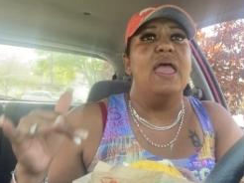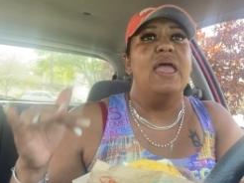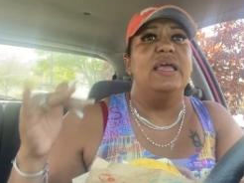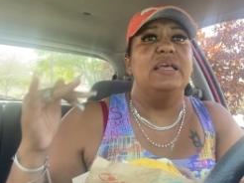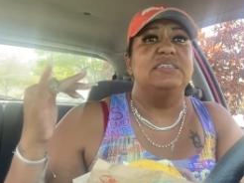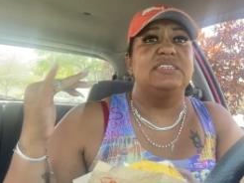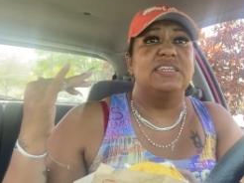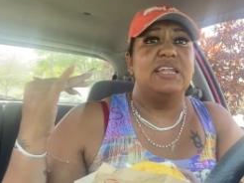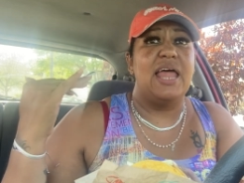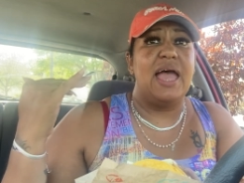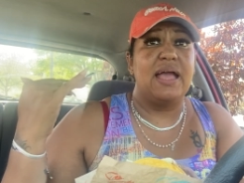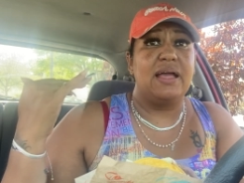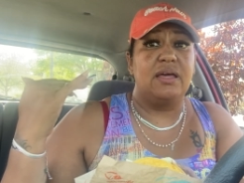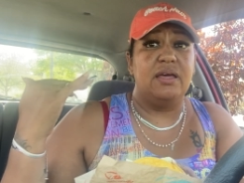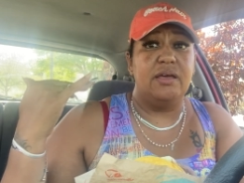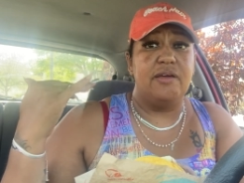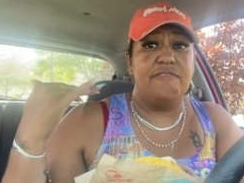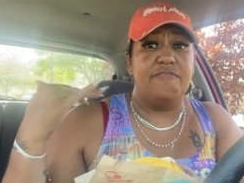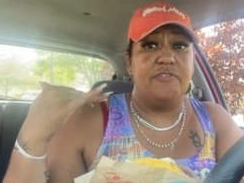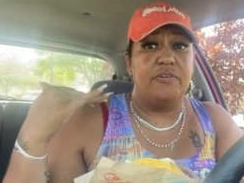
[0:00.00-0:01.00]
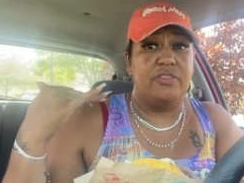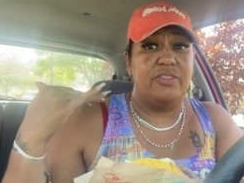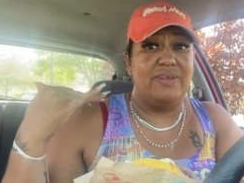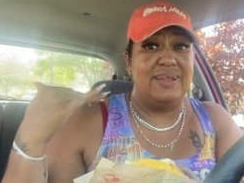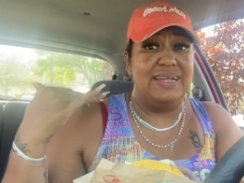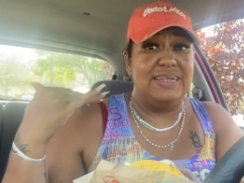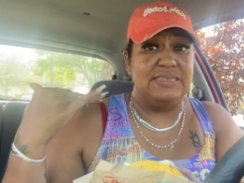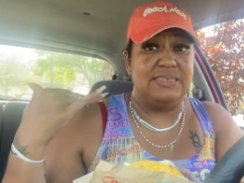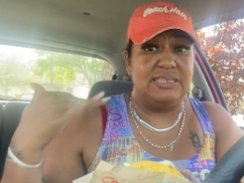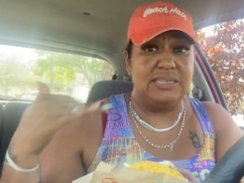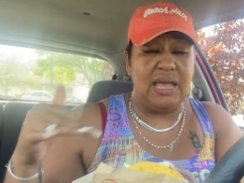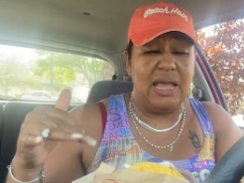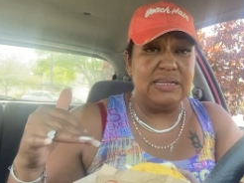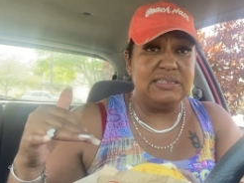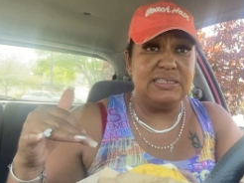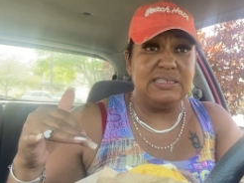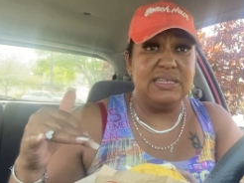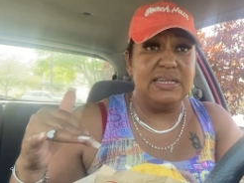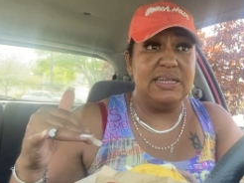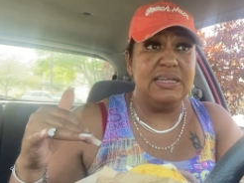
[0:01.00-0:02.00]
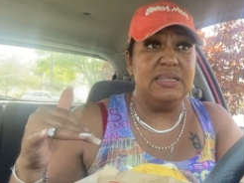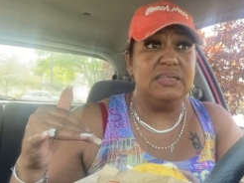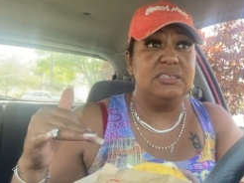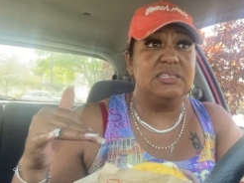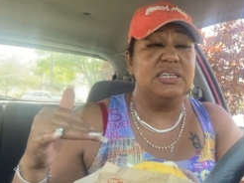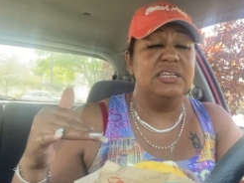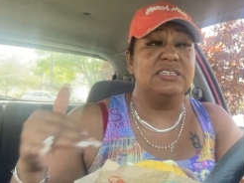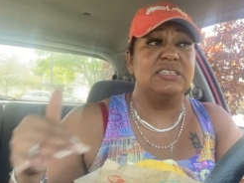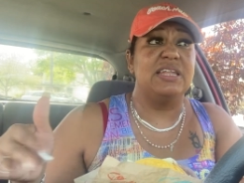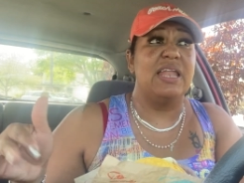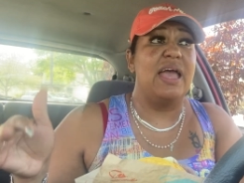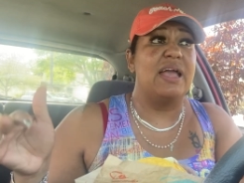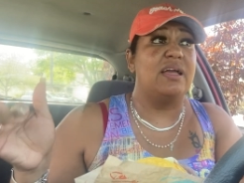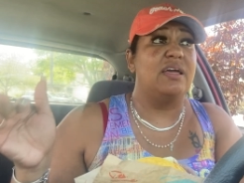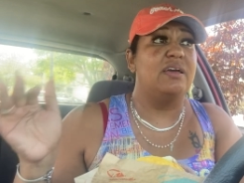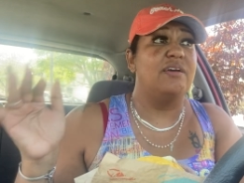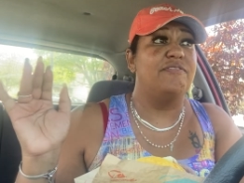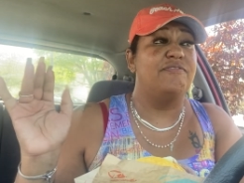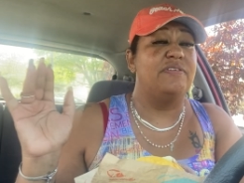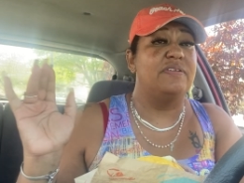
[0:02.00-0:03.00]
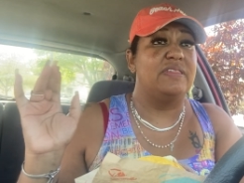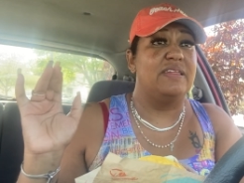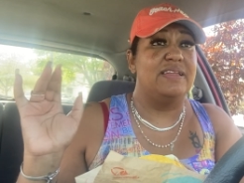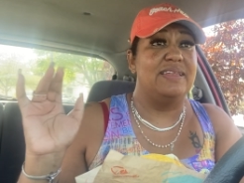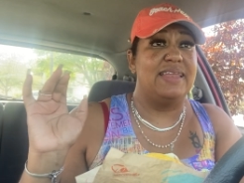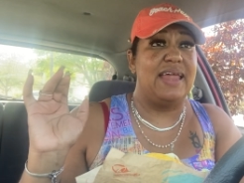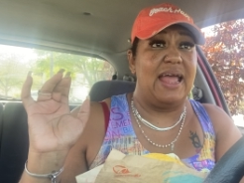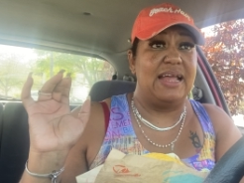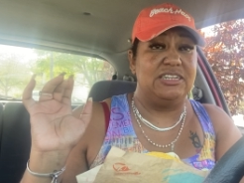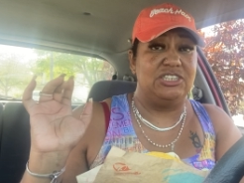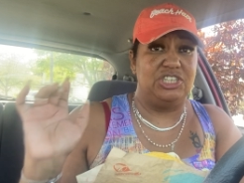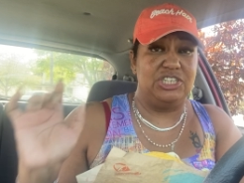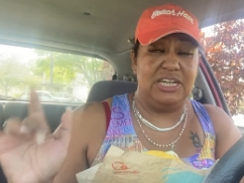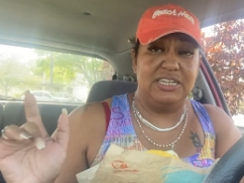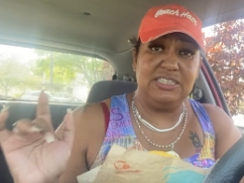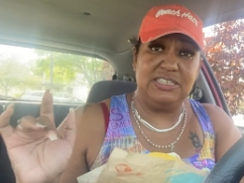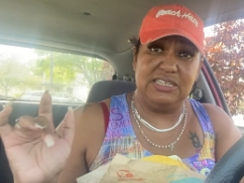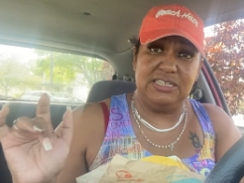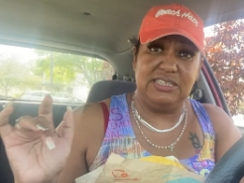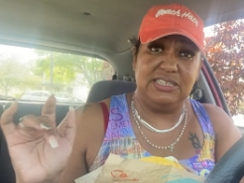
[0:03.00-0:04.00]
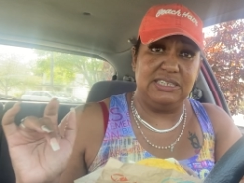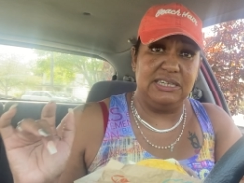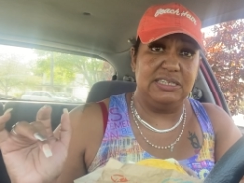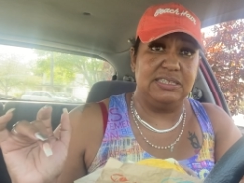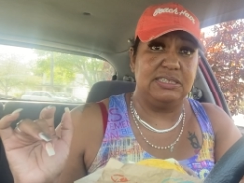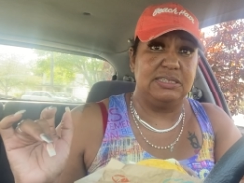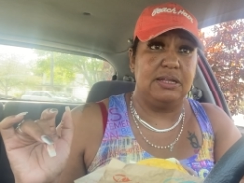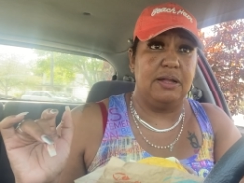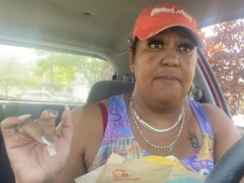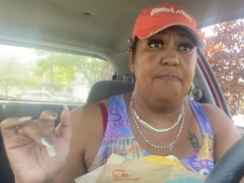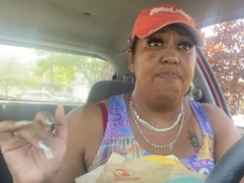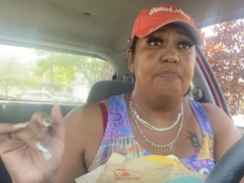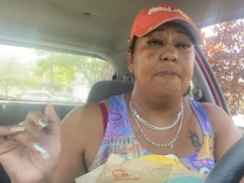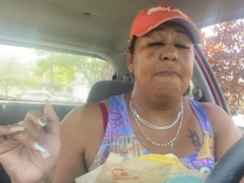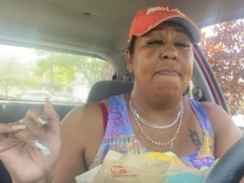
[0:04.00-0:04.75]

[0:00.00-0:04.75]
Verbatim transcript: It's not good for the intestines. It's not good for the digestive system